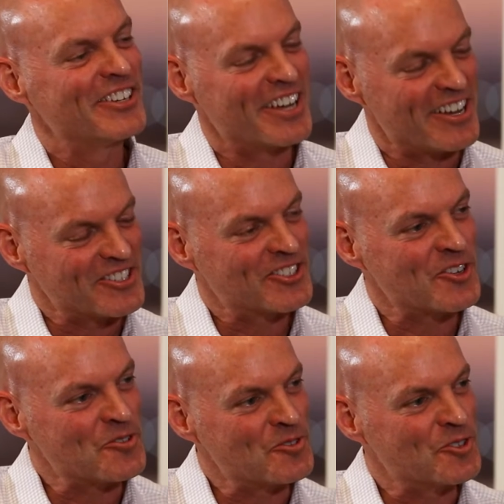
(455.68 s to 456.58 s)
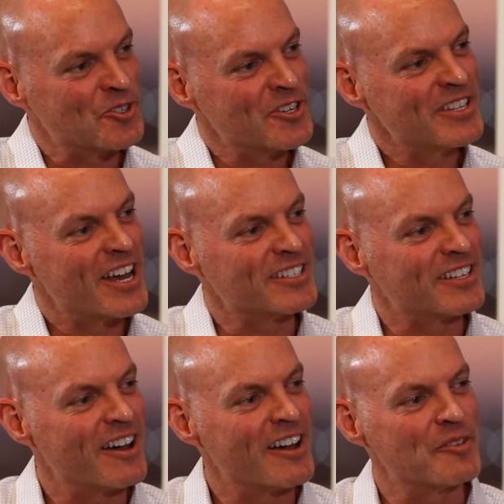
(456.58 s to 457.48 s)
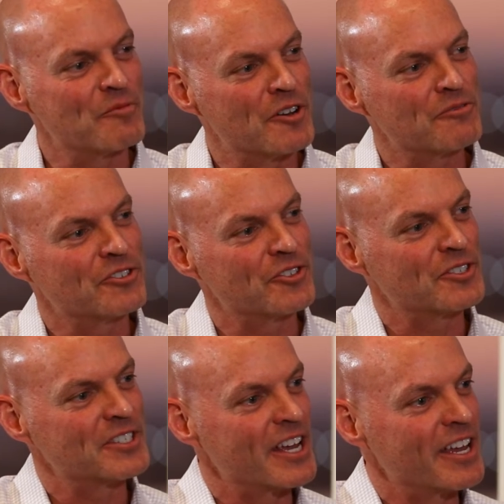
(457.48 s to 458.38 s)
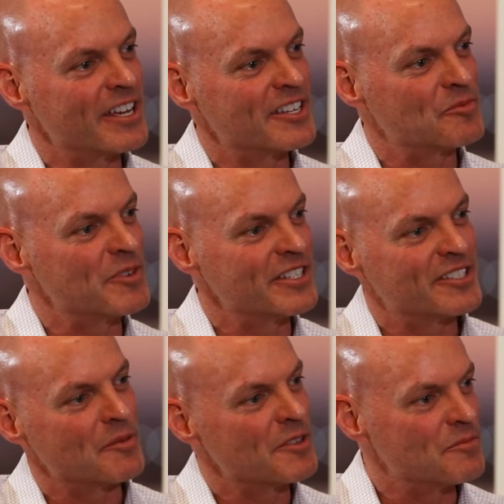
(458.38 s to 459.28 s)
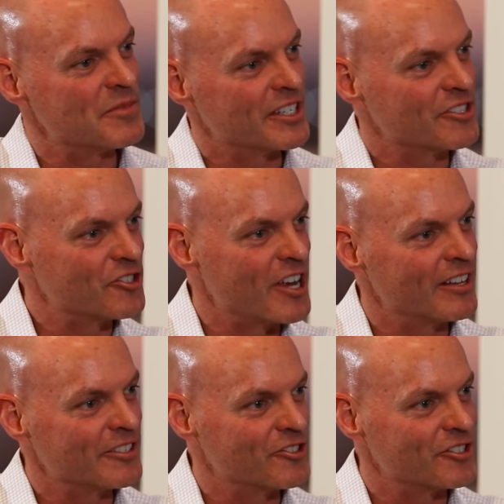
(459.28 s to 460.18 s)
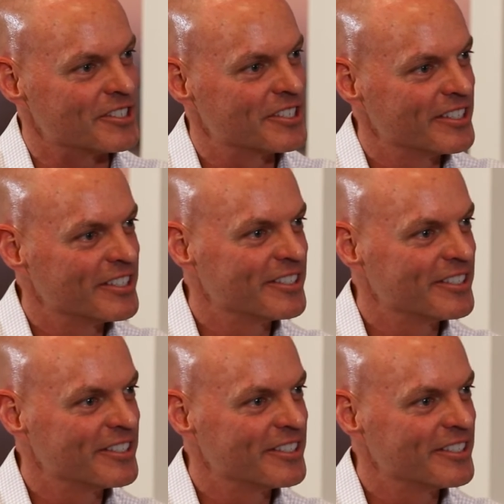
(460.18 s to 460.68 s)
Yeah. So during that time, what would you say has been some of the biggest challenges?